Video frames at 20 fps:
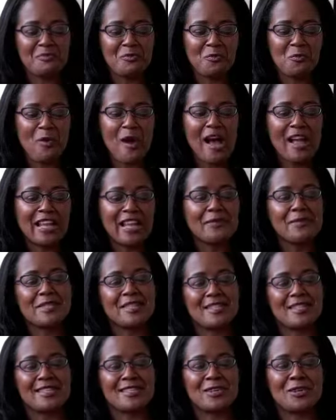While I was
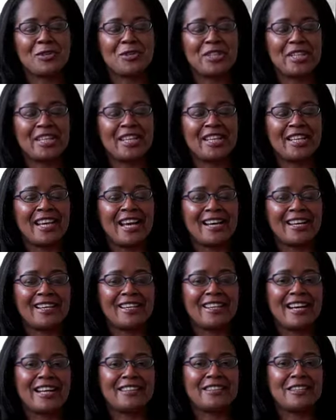consulting, I
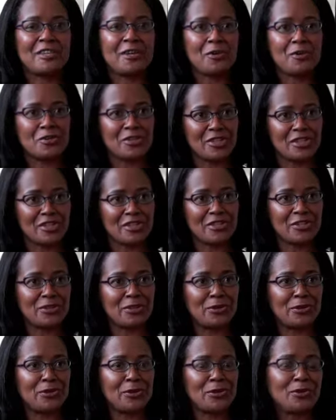got the notion to
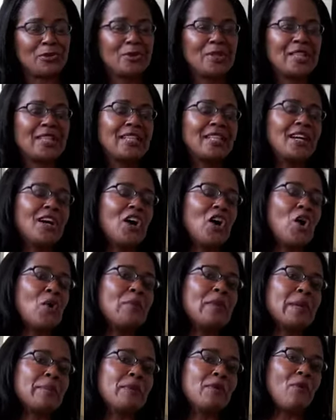
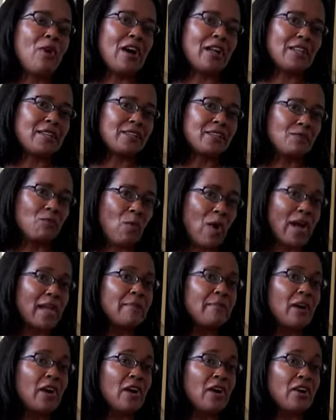open up a wine
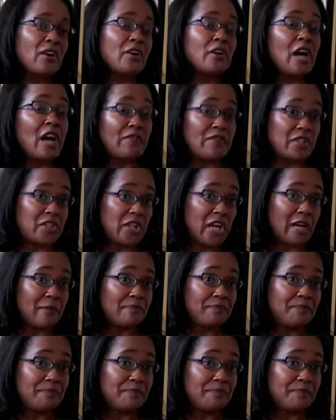bar coffee shop.